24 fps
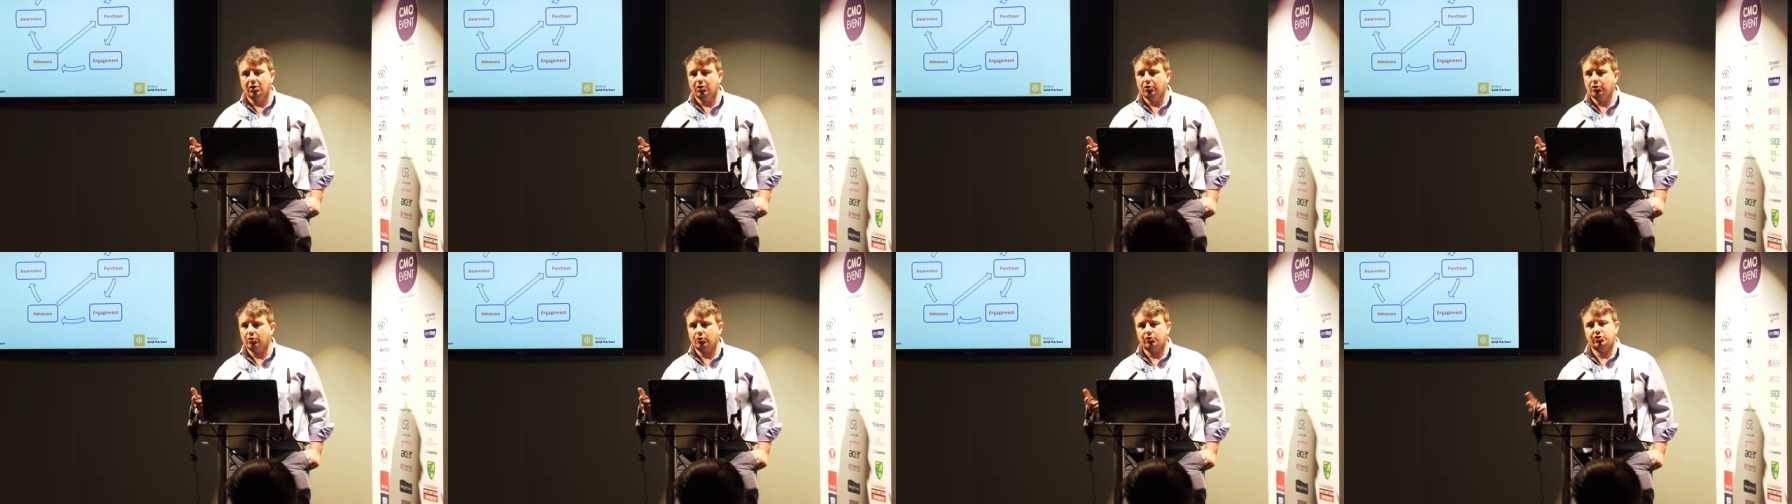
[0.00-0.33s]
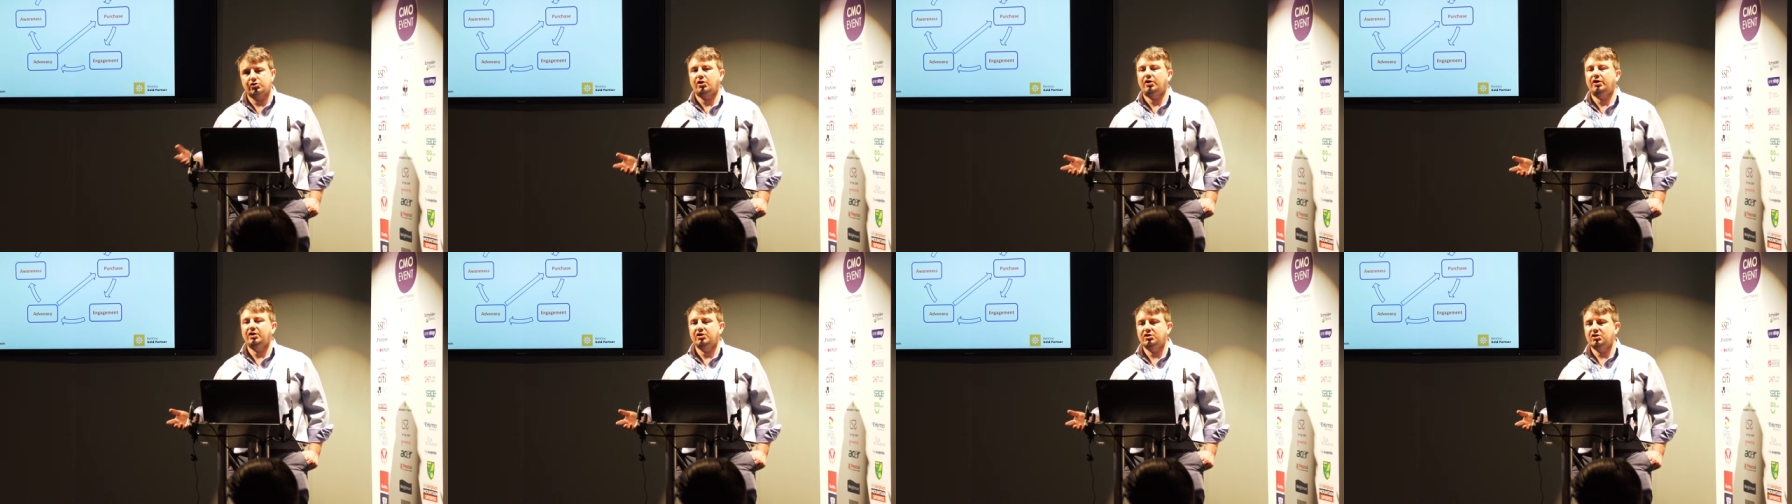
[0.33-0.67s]
your
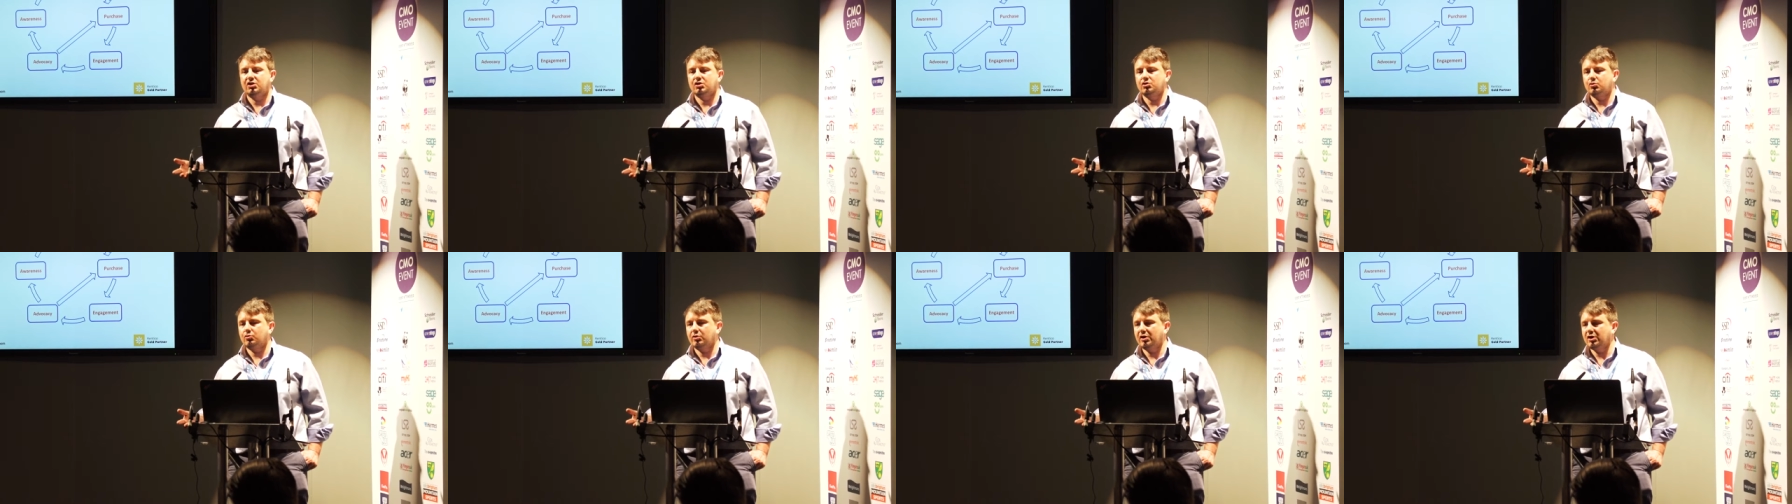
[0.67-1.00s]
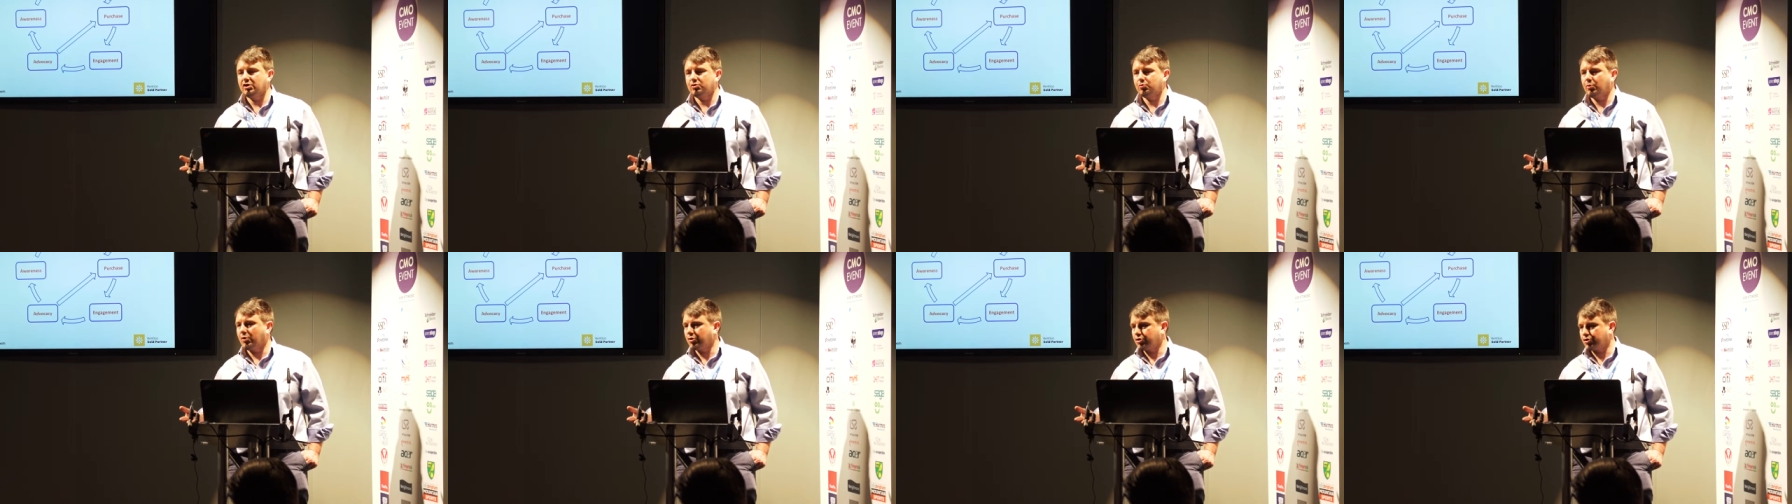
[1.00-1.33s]
site is,
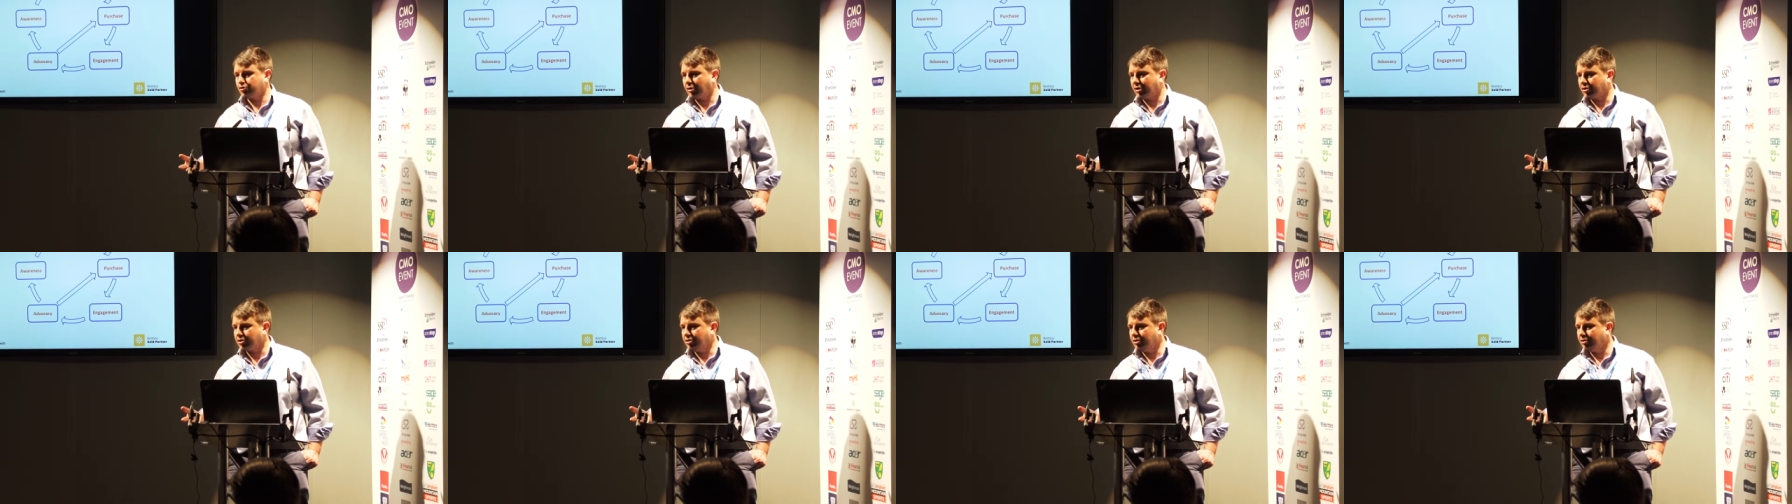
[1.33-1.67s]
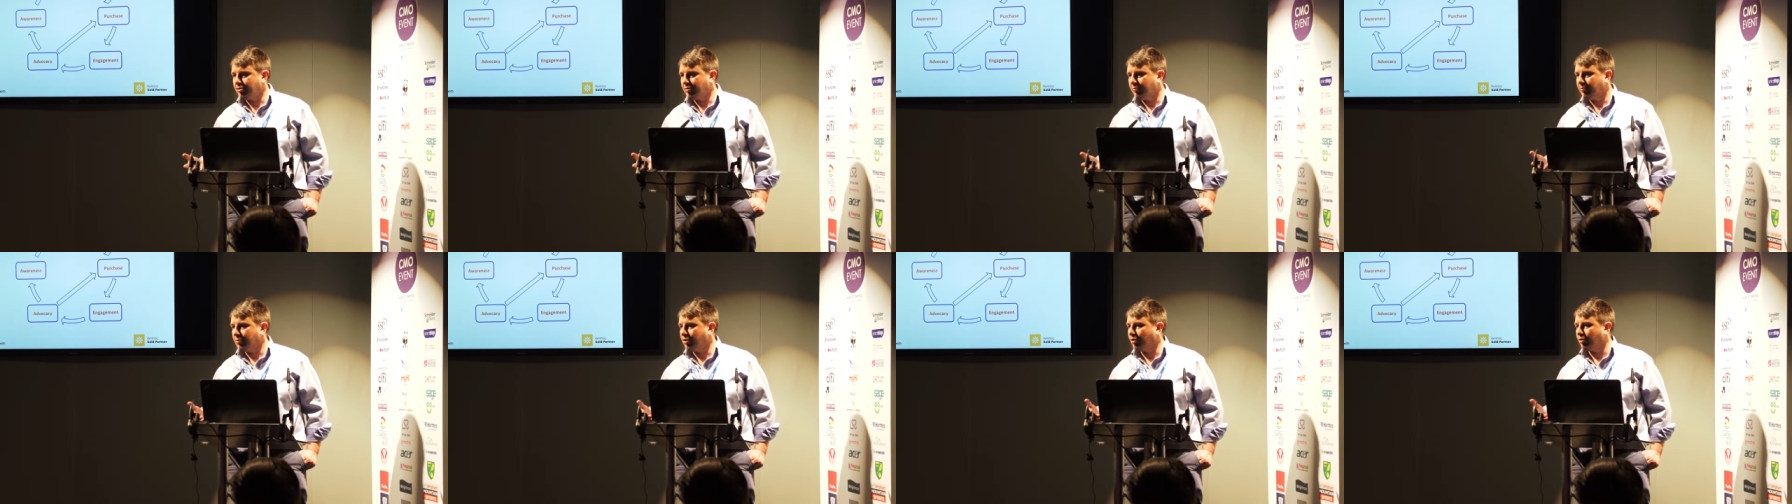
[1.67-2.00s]
is well
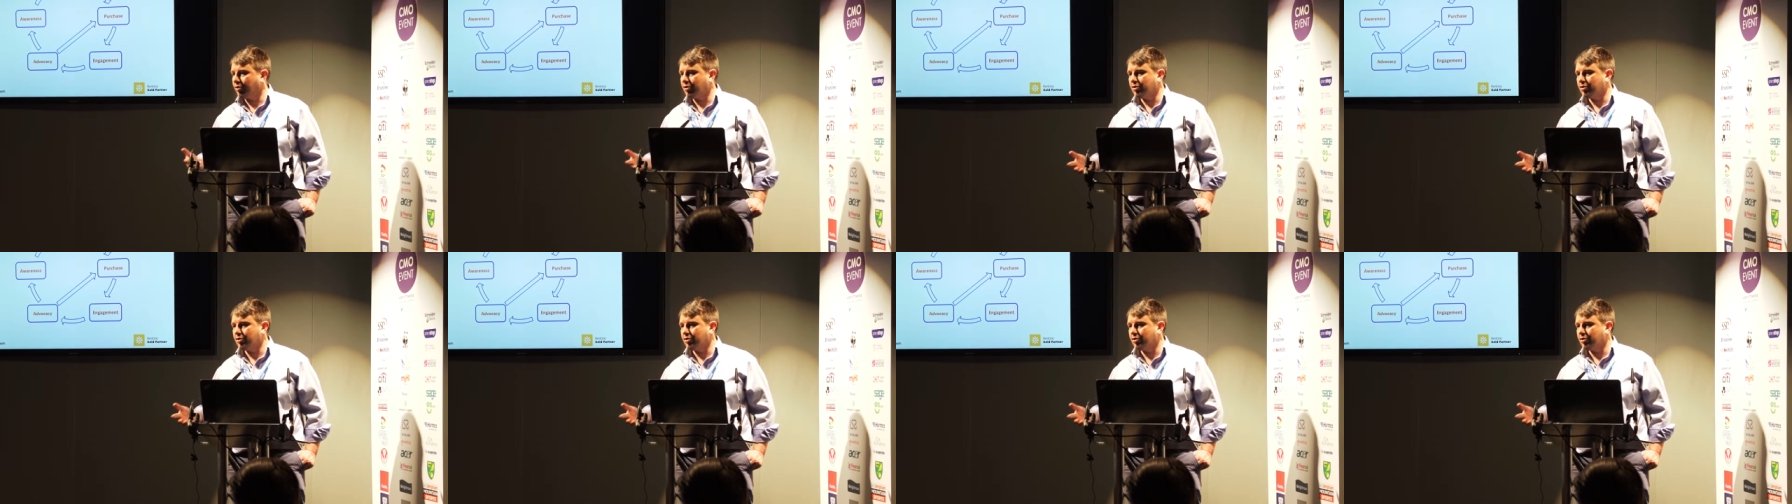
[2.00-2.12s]
structured, you're